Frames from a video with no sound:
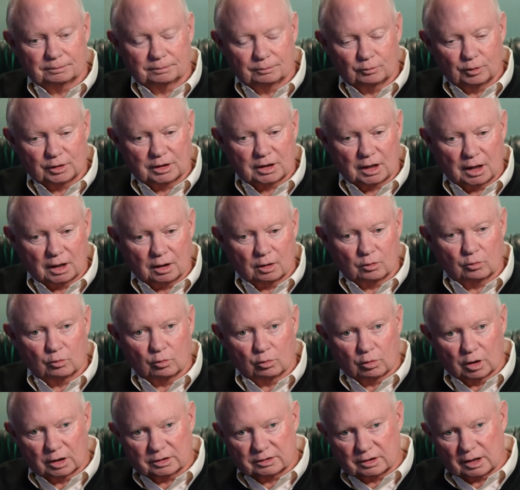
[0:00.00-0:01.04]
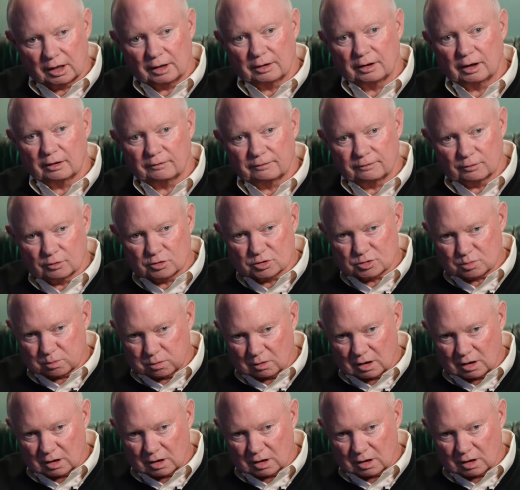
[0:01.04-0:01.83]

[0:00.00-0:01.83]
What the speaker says: we kind of worked on our first